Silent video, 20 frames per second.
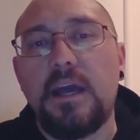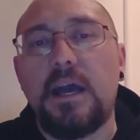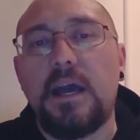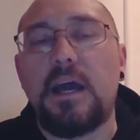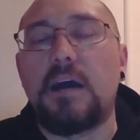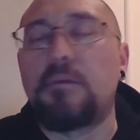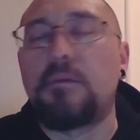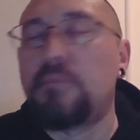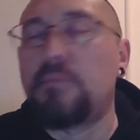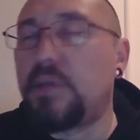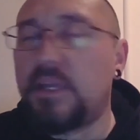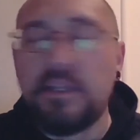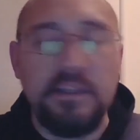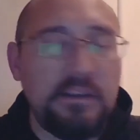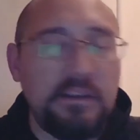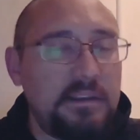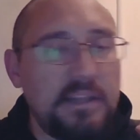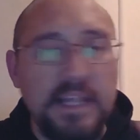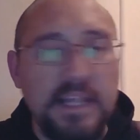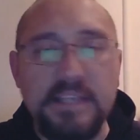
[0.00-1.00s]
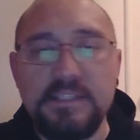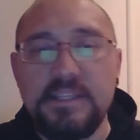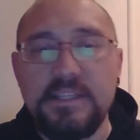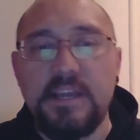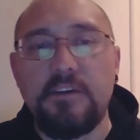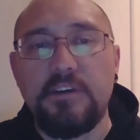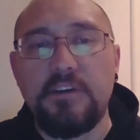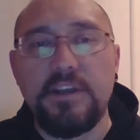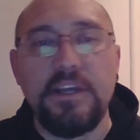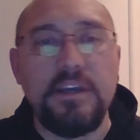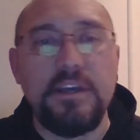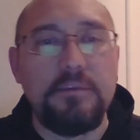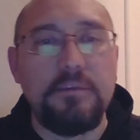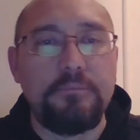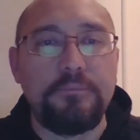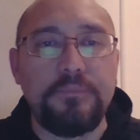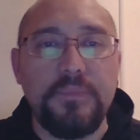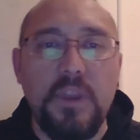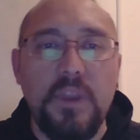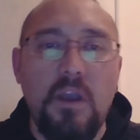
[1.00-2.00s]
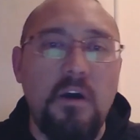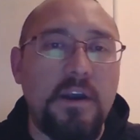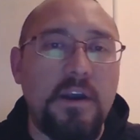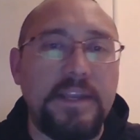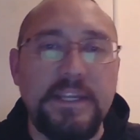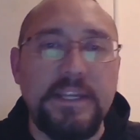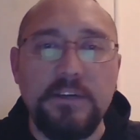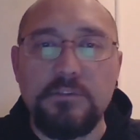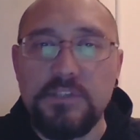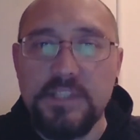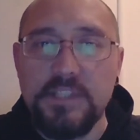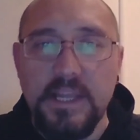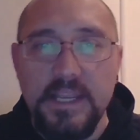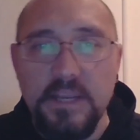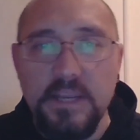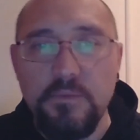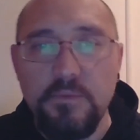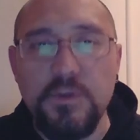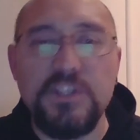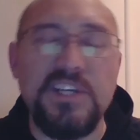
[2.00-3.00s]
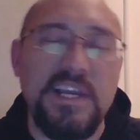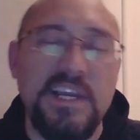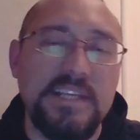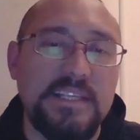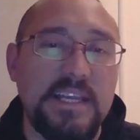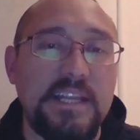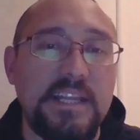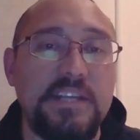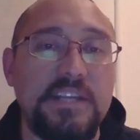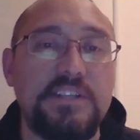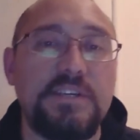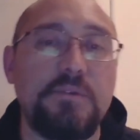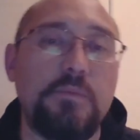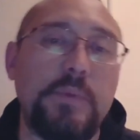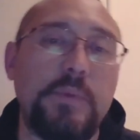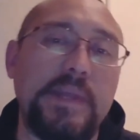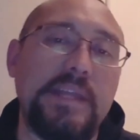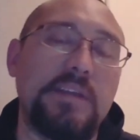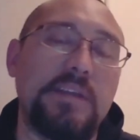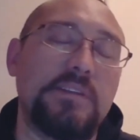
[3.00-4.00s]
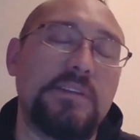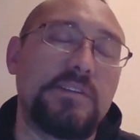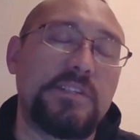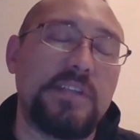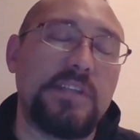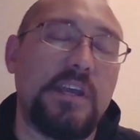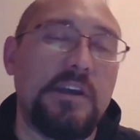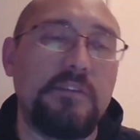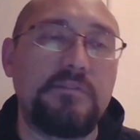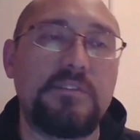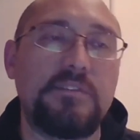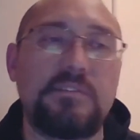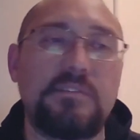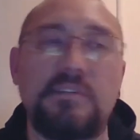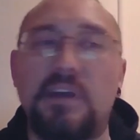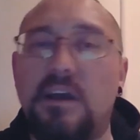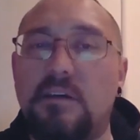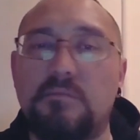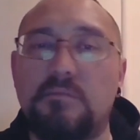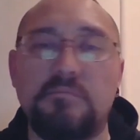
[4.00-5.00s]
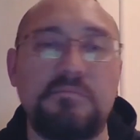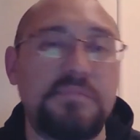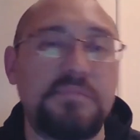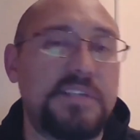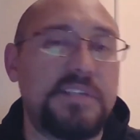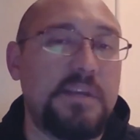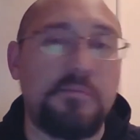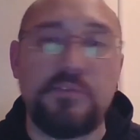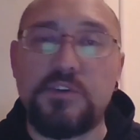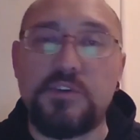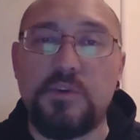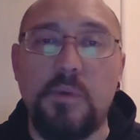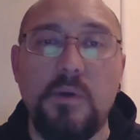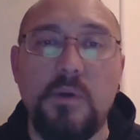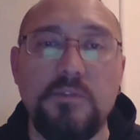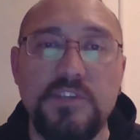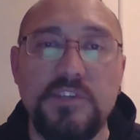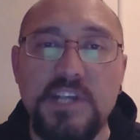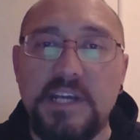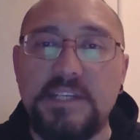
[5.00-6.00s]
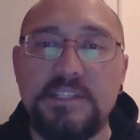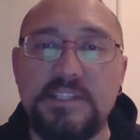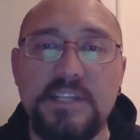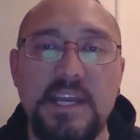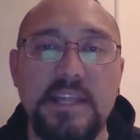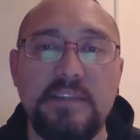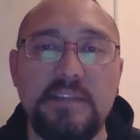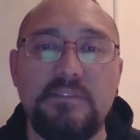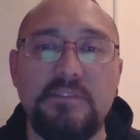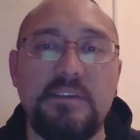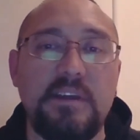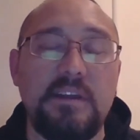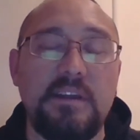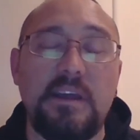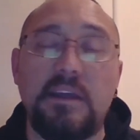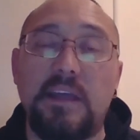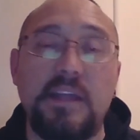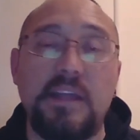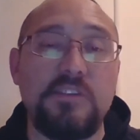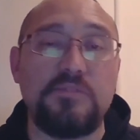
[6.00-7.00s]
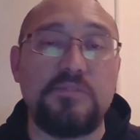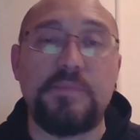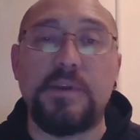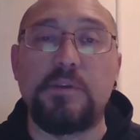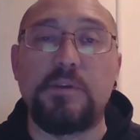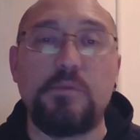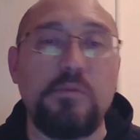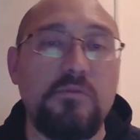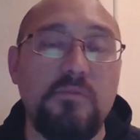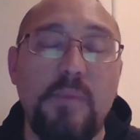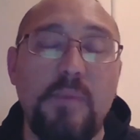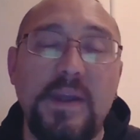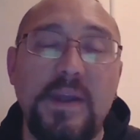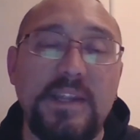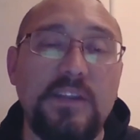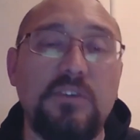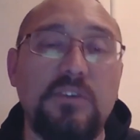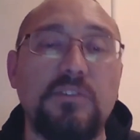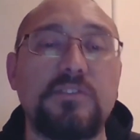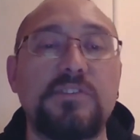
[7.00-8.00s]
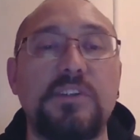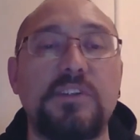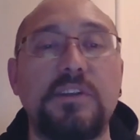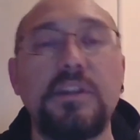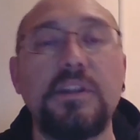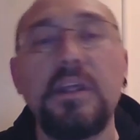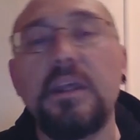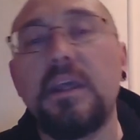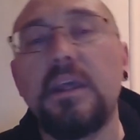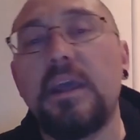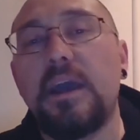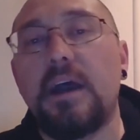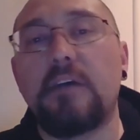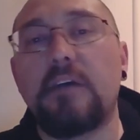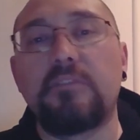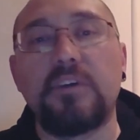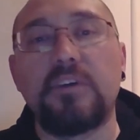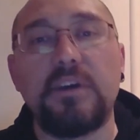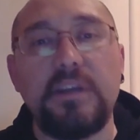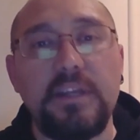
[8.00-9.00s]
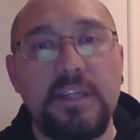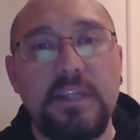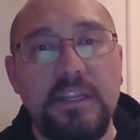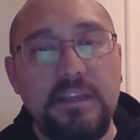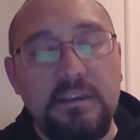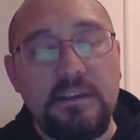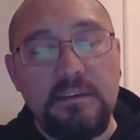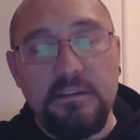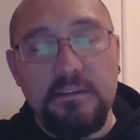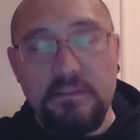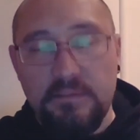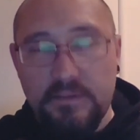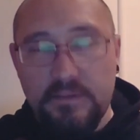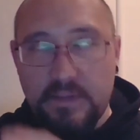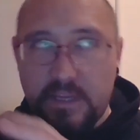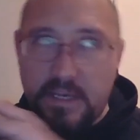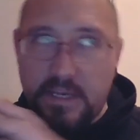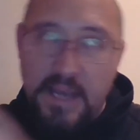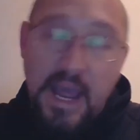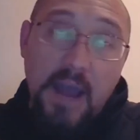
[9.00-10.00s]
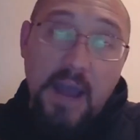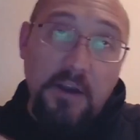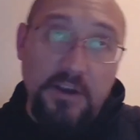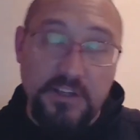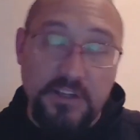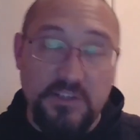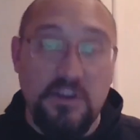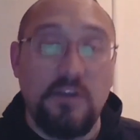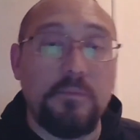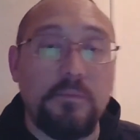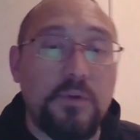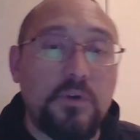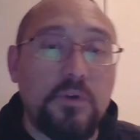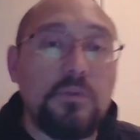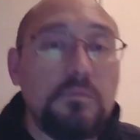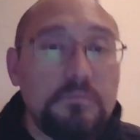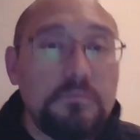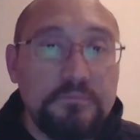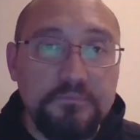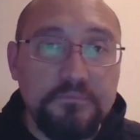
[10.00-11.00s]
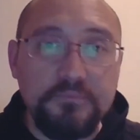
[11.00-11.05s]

unless they're in a ideal state, in which case energy will be conserved, temperature won't change, and entropy will remain constant. However, in our example,